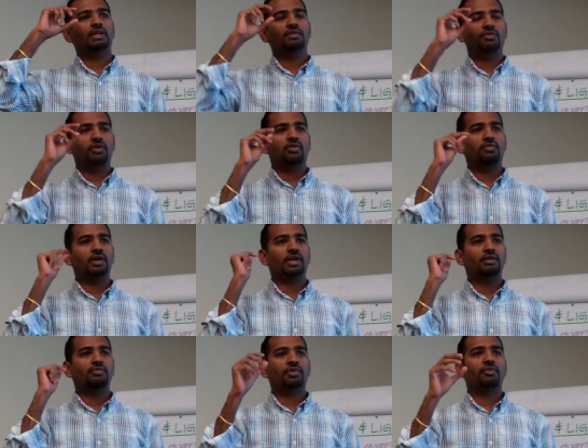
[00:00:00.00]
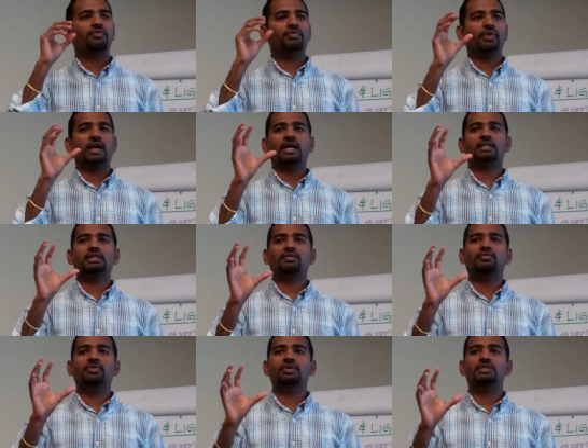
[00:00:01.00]
for a fraction
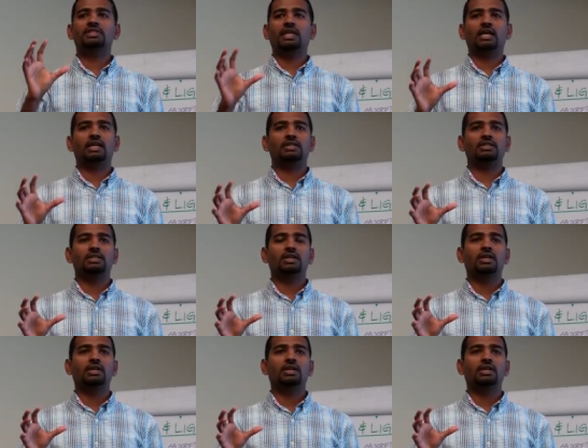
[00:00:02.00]
of a few seconds,